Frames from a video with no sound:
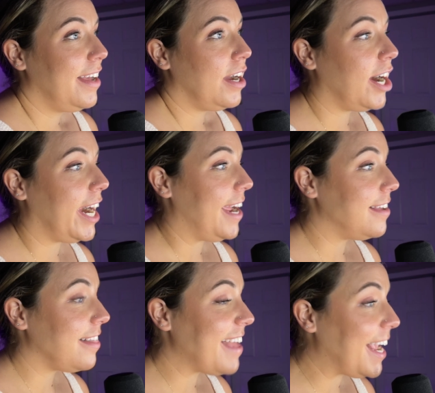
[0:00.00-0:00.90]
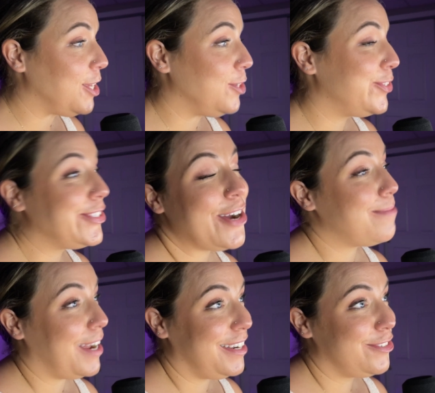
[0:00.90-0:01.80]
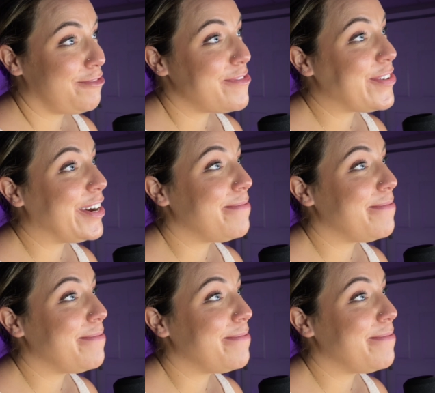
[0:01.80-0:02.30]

All right. Thank you so much for